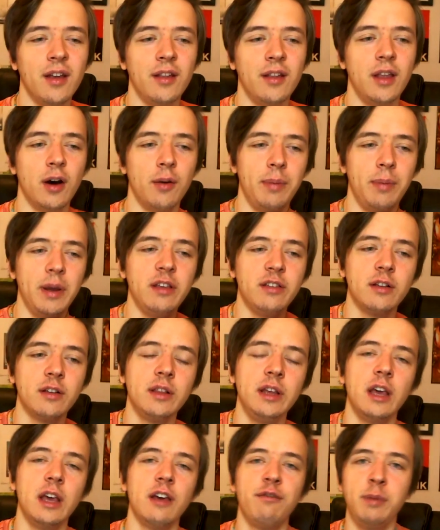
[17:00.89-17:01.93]
Now,
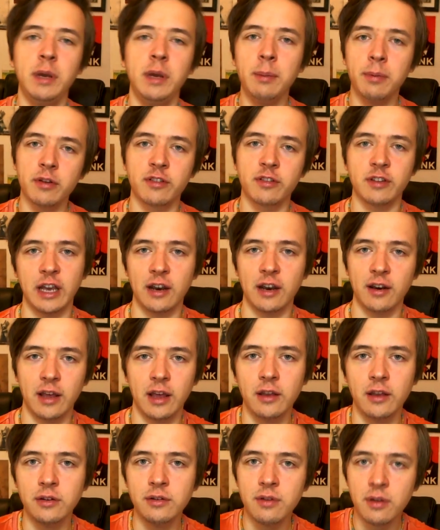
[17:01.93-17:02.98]
basically, if people stand
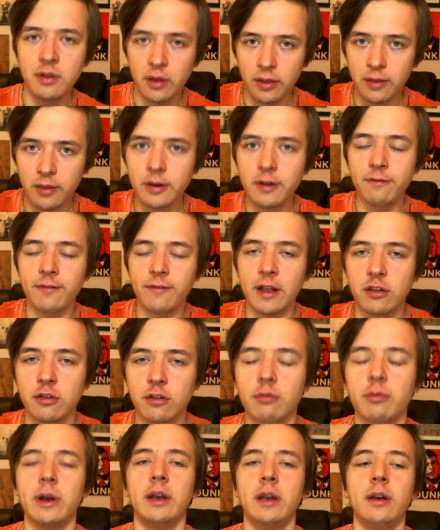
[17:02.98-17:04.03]
in the defense
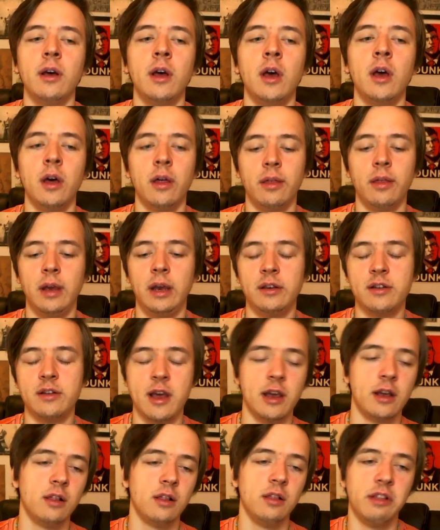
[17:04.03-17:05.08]
grid, they
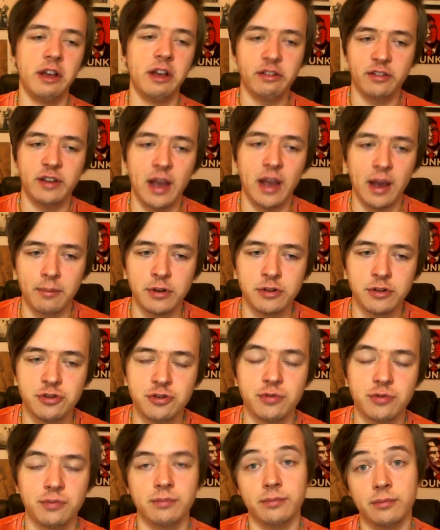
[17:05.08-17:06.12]
take less
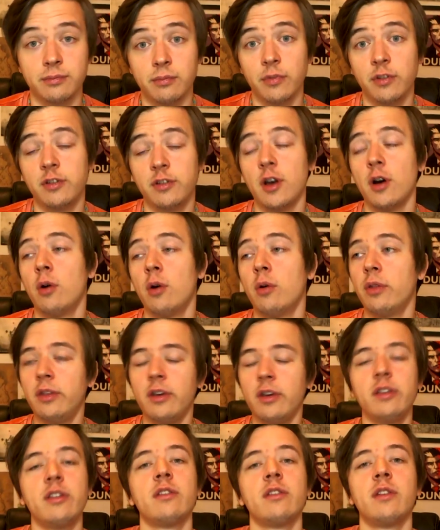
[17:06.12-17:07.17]
damage. So
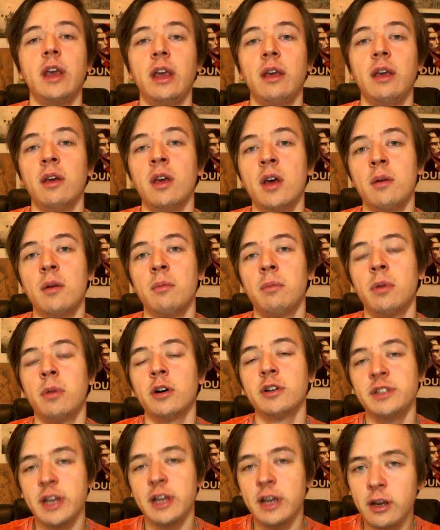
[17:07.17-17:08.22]
this is a
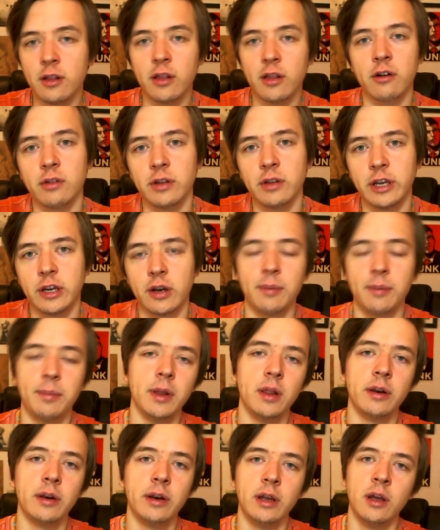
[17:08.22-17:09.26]
particularly good
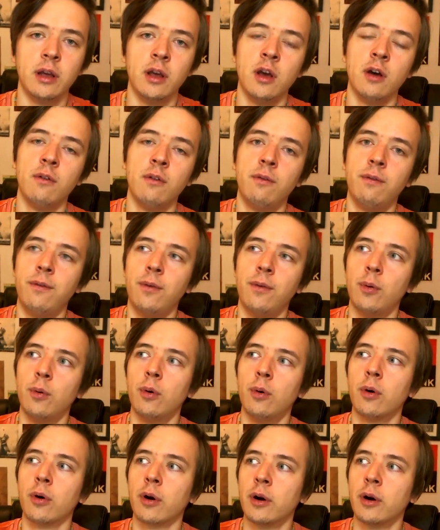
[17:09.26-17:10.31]
ability
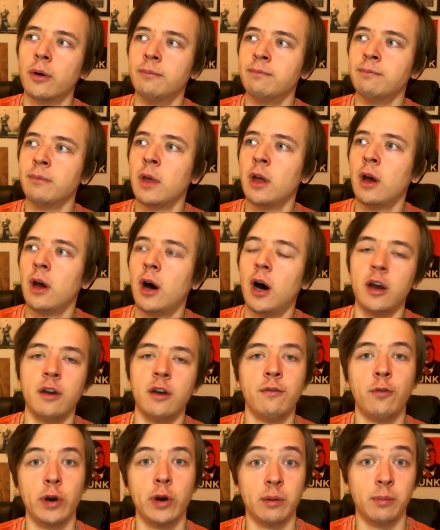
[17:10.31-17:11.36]
for
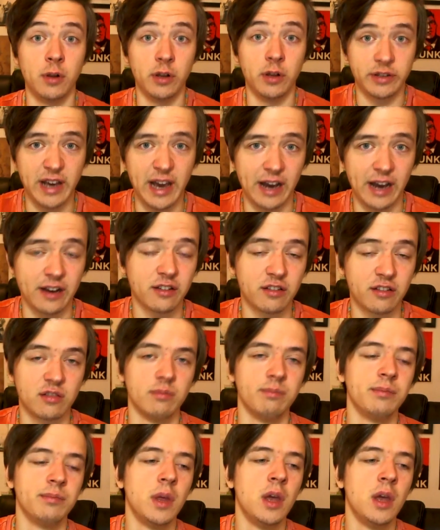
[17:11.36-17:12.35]
unavoidable attacks.